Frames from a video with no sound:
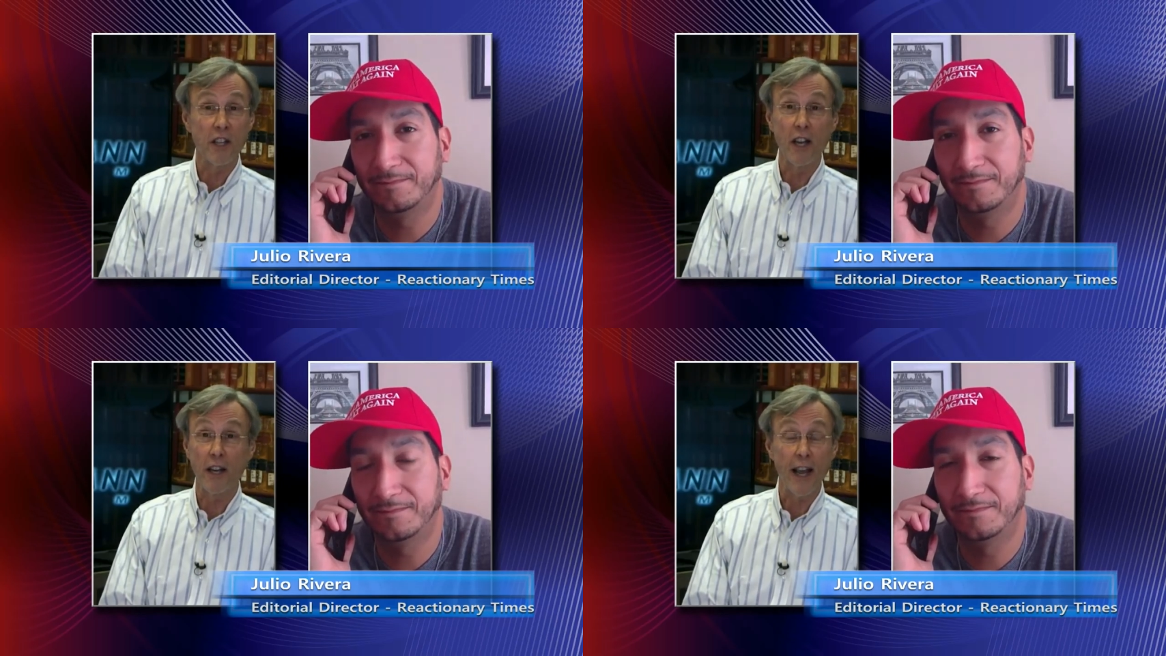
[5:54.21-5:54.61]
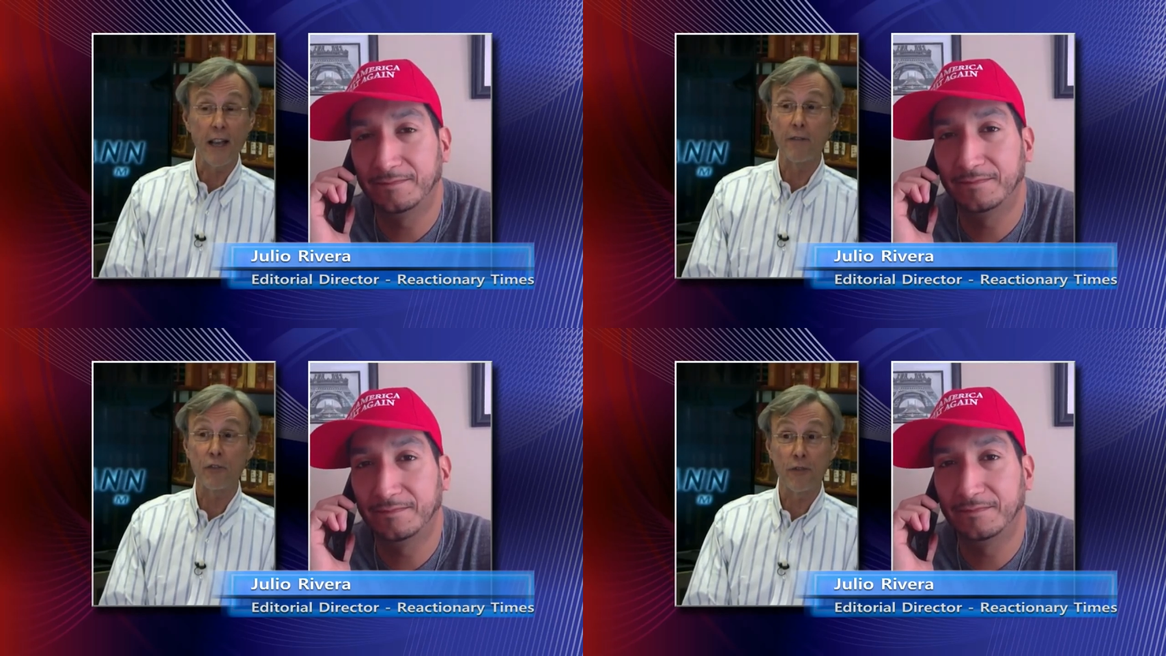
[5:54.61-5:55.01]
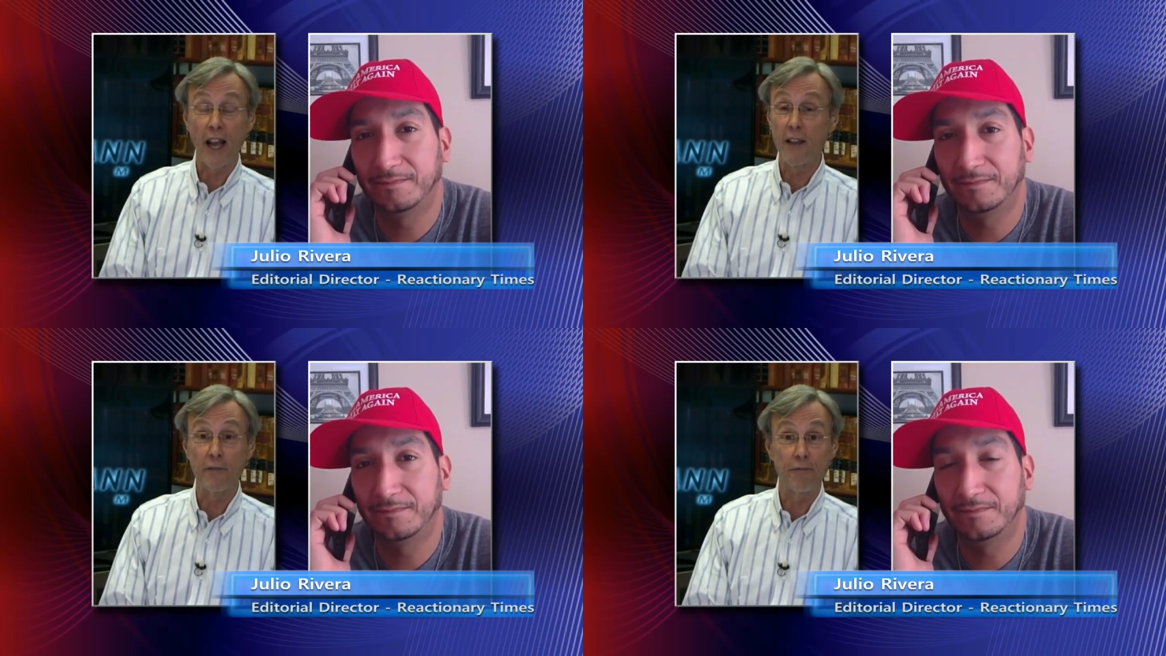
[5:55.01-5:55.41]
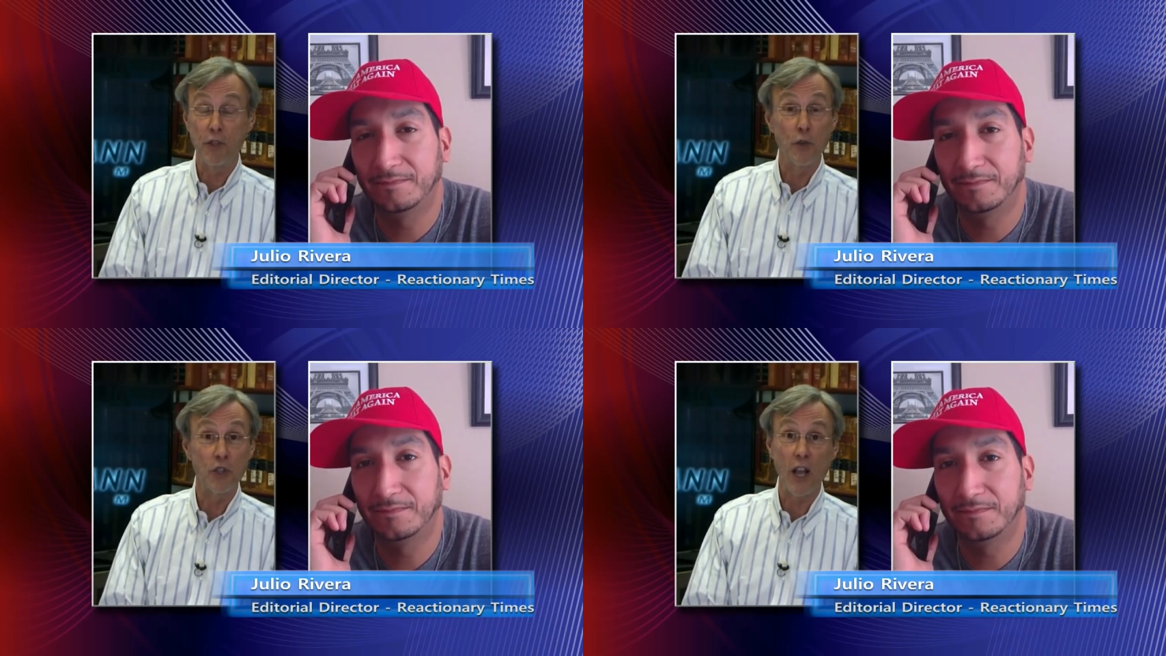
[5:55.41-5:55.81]
Speaker 1: And I have
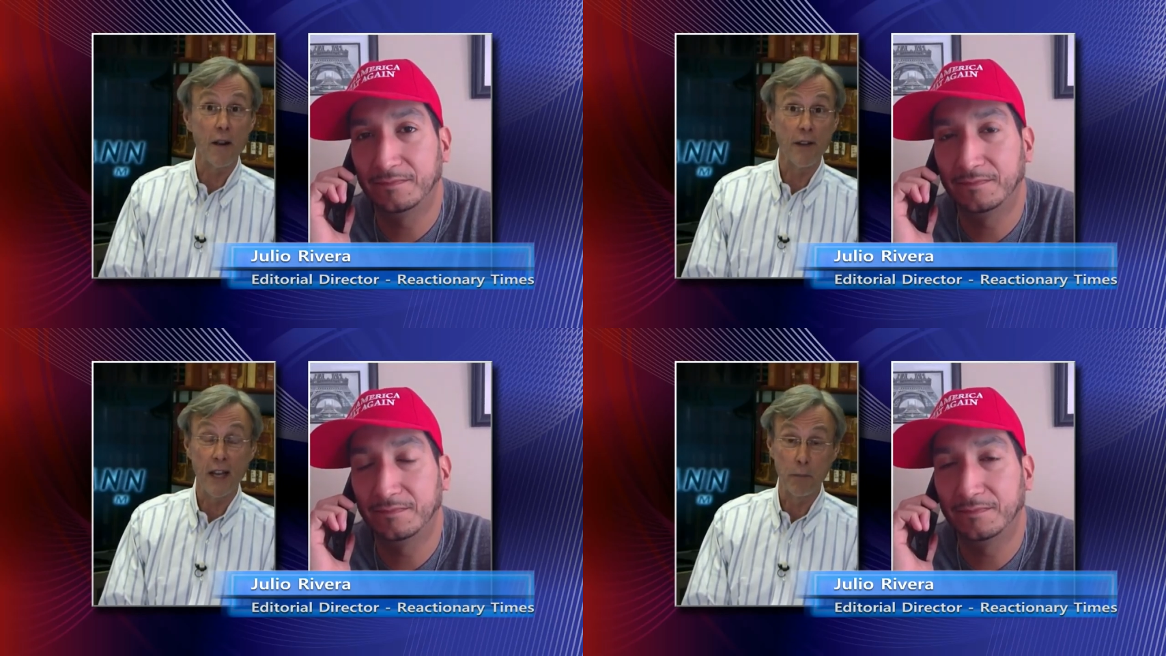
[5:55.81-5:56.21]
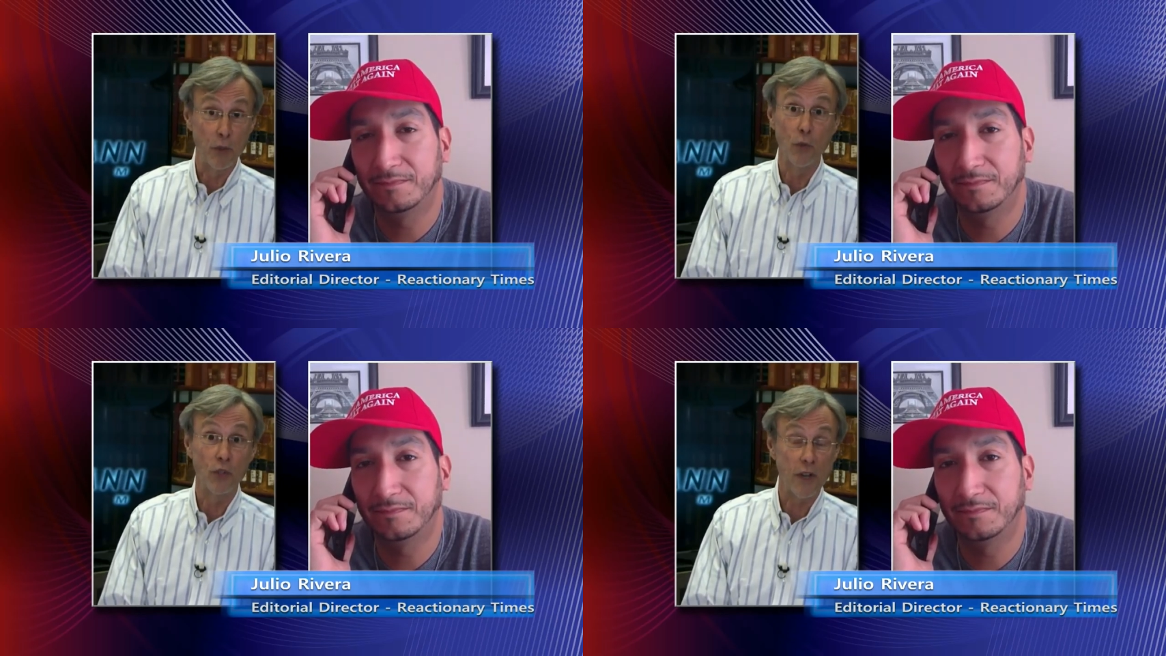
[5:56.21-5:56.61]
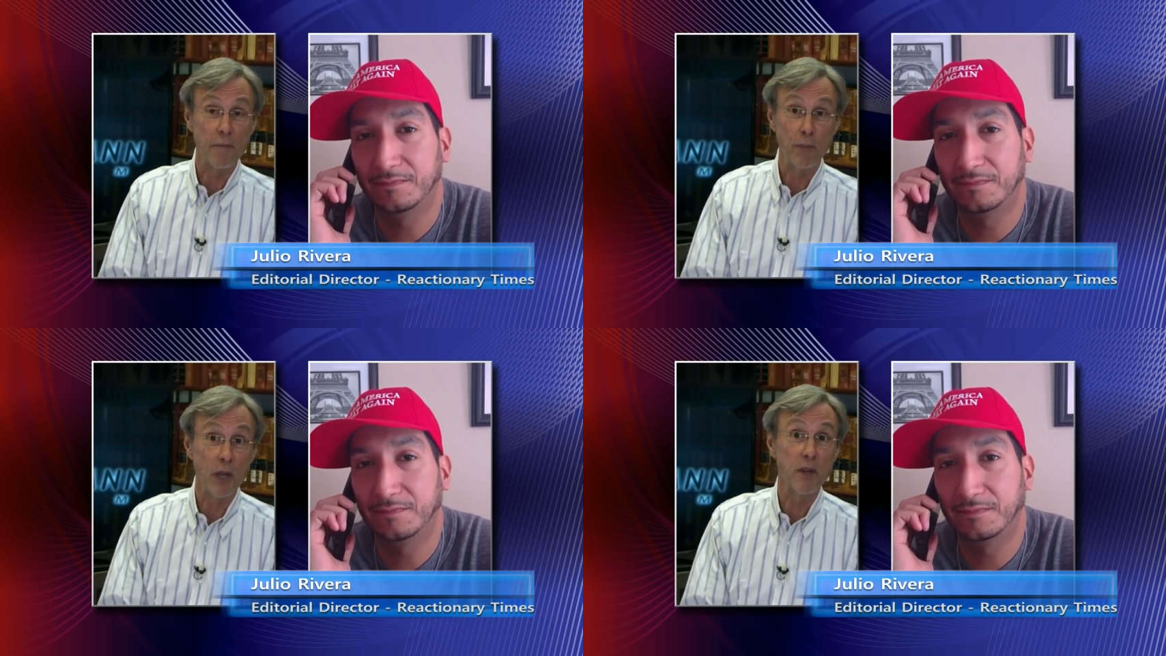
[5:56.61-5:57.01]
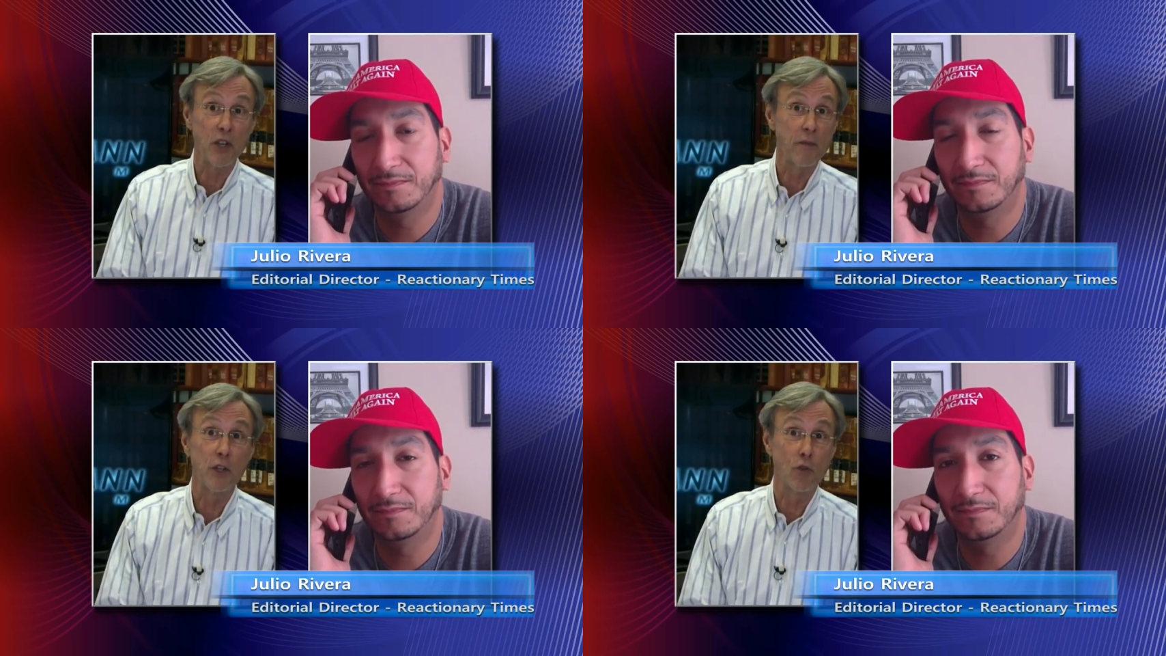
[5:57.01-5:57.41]
used and abused pretty
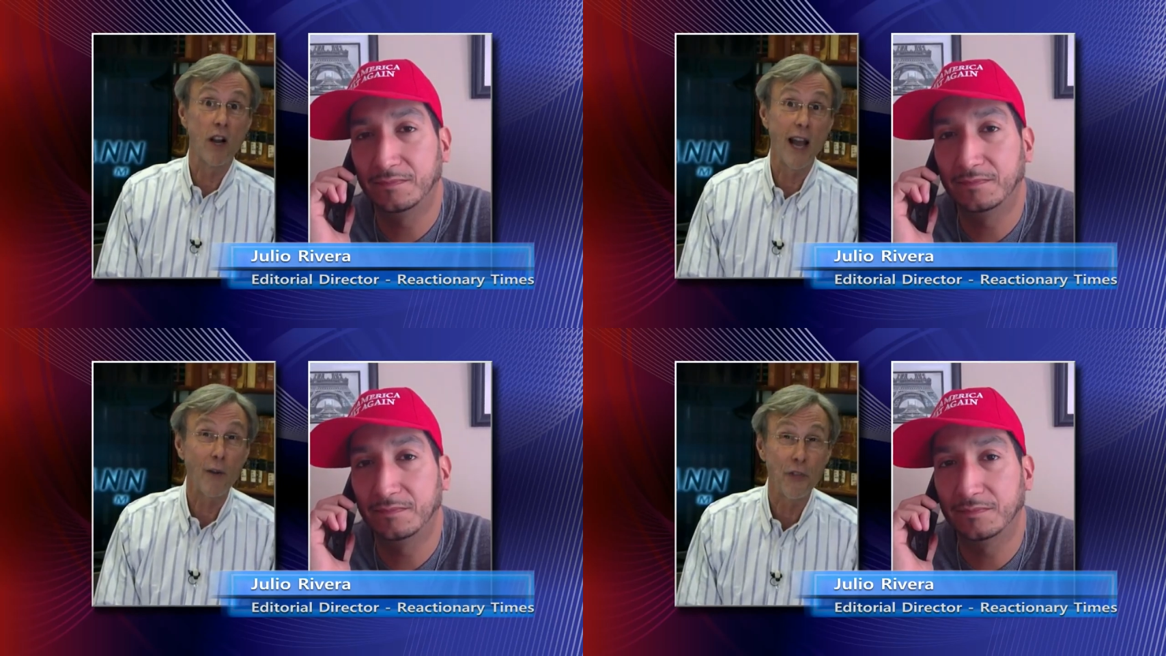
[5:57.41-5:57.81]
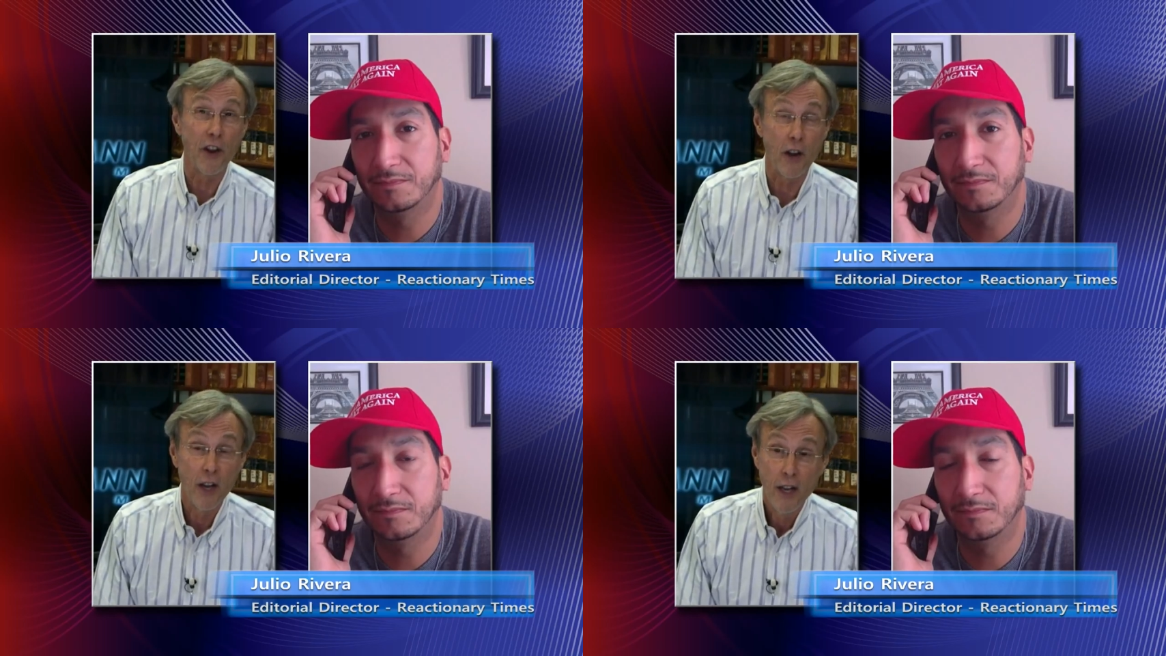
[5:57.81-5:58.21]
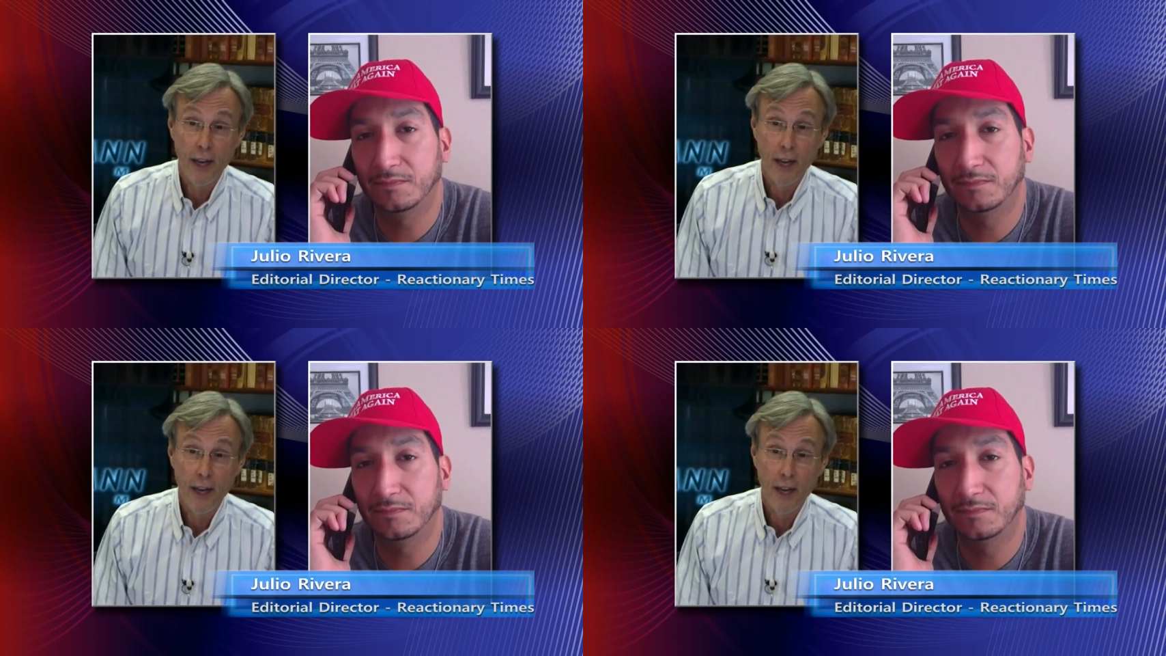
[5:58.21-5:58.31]
much every drug out there.